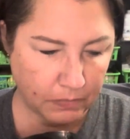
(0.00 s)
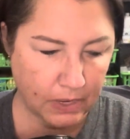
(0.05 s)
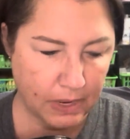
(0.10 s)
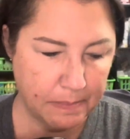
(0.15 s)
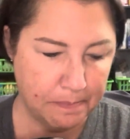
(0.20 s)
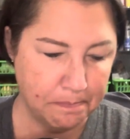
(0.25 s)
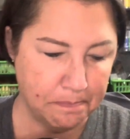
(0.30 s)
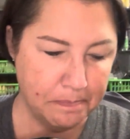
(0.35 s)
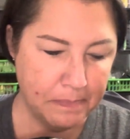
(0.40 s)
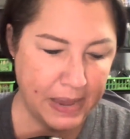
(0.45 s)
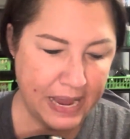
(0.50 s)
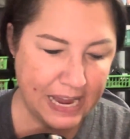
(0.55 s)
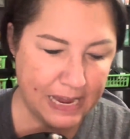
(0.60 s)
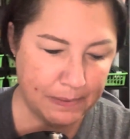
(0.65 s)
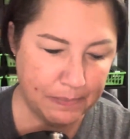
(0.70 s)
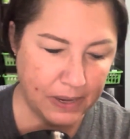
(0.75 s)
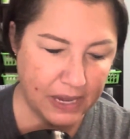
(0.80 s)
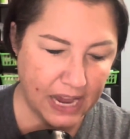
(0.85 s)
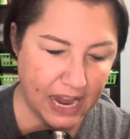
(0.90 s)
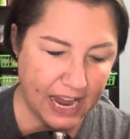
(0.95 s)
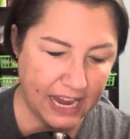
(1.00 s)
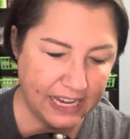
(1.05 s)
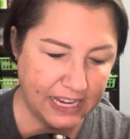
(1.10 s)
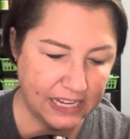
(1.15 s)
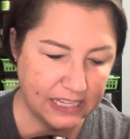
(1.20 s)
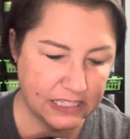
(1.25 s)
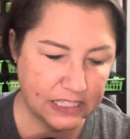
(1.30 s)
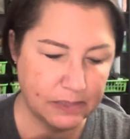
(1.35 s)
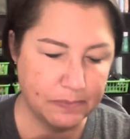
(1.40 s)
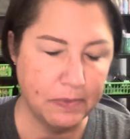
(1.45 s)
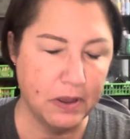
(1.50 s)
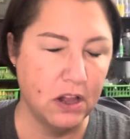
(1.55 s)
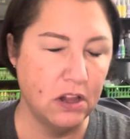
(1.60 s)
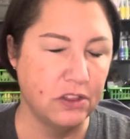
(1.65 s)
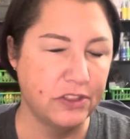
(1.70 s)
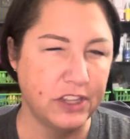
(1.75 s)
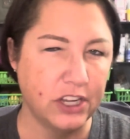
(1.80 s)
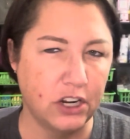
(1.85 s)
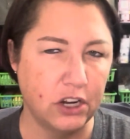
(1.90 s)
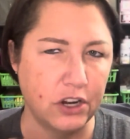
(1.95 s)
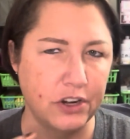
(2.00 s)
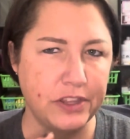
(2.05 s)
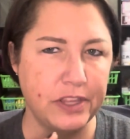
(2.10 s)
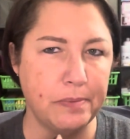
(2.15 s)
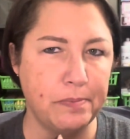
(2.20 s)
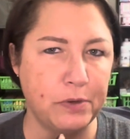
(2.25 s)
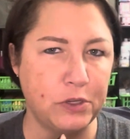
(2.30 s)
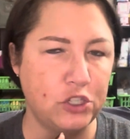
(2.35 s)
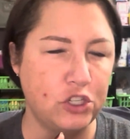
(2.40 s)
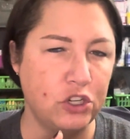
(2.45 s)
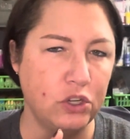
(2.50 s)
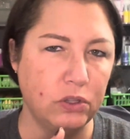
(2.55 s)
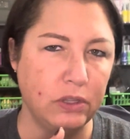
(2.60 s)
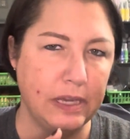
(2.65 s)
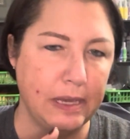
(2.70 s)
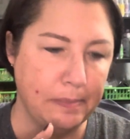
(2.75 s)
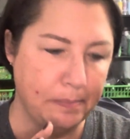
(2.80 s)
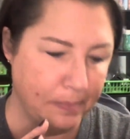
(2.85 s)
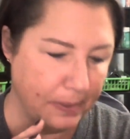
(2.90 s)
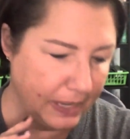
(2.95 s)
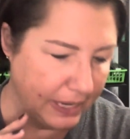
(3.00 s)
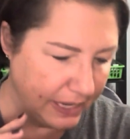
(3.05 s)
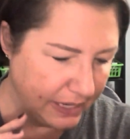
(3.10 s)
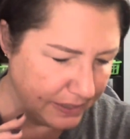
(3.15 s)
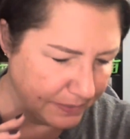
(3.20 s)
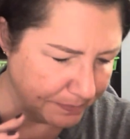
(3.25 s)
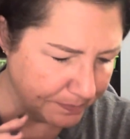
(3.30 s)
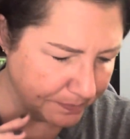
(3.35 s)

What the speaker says: Maybe I can smell the earthy patchouli, but